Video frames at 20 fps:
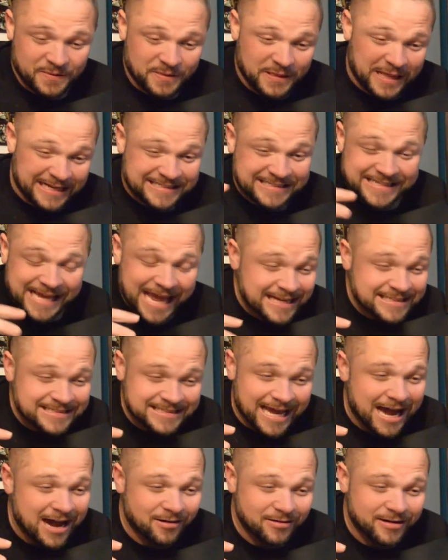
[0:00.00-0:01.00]
sat
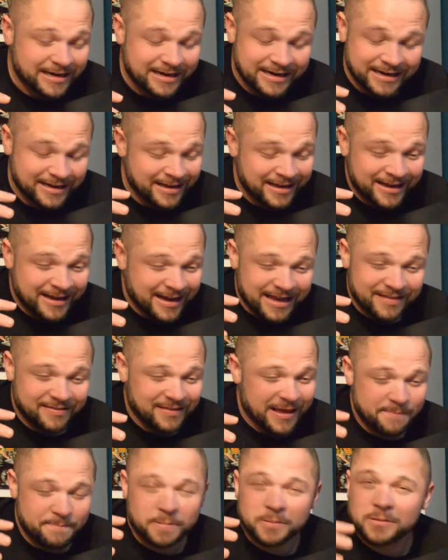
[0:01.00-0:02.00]
down and
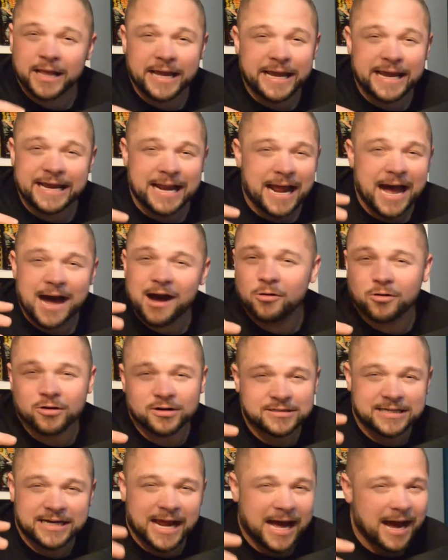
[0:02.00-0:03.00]
they played
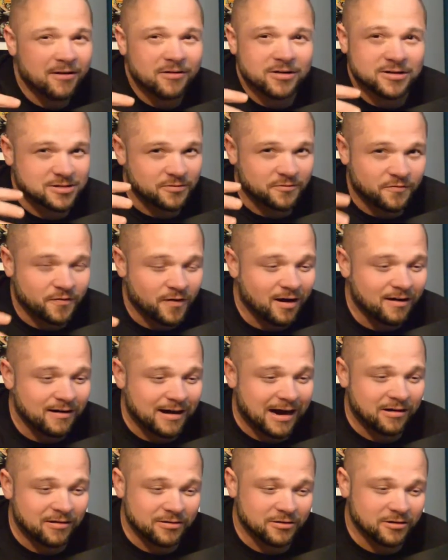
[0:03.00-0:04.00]
hours and hours of
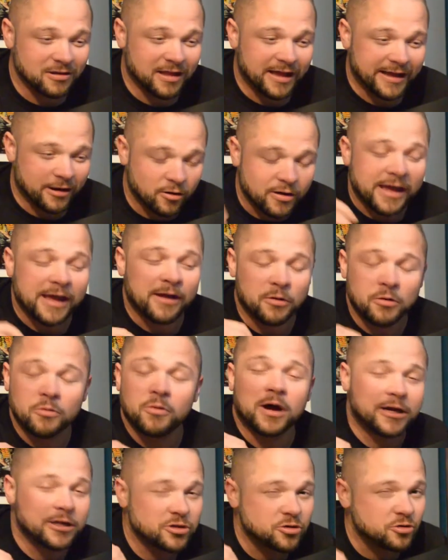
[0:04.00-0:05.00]
Fallout, and they're like, okay, we
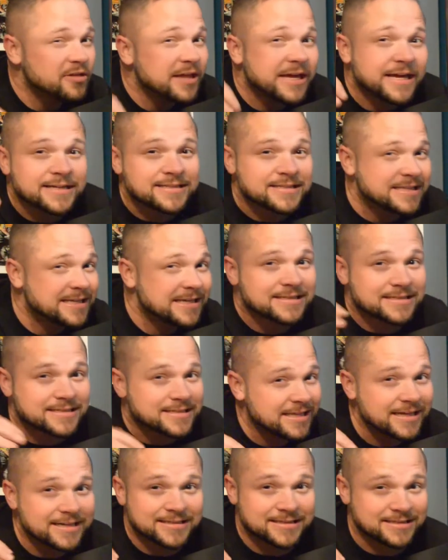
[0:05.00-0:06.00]
want to do this,
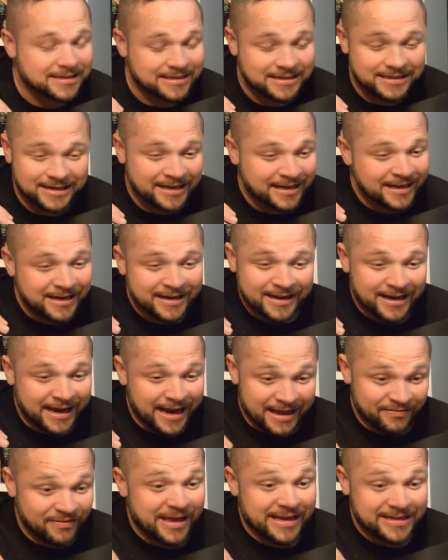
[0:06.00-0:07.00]
and
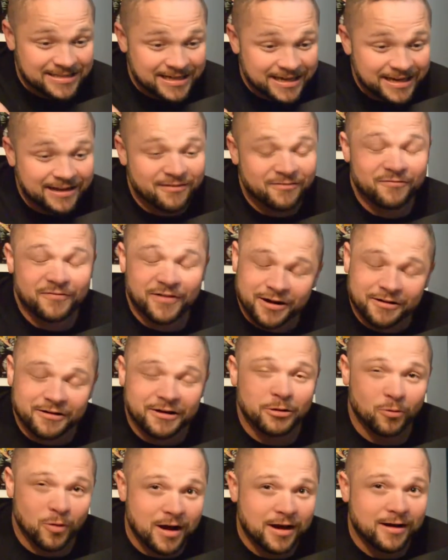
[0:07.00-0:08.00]
they did it
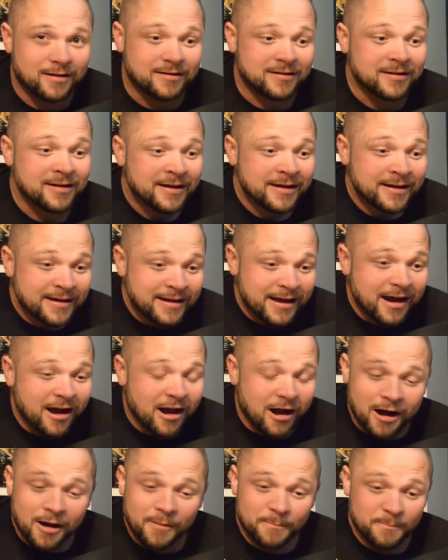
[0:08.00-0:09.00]
very well.
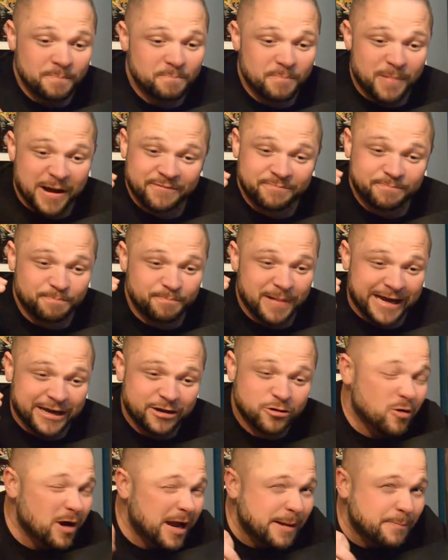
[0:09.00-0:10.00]
My
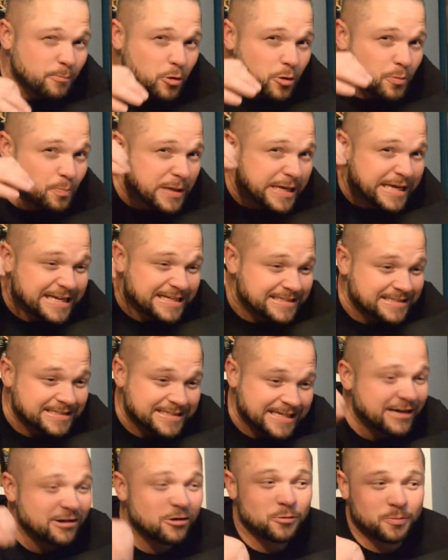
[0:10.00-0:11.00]
gripe would be
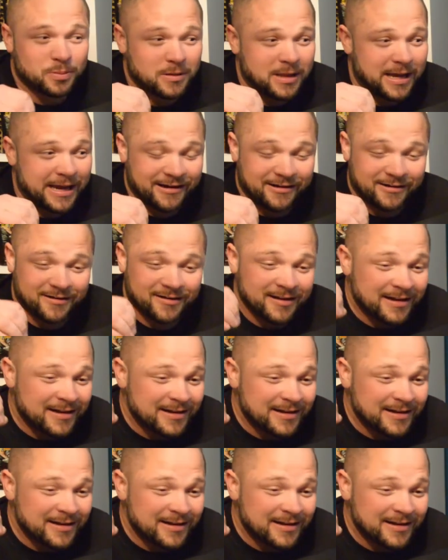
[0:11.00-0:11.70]
single player.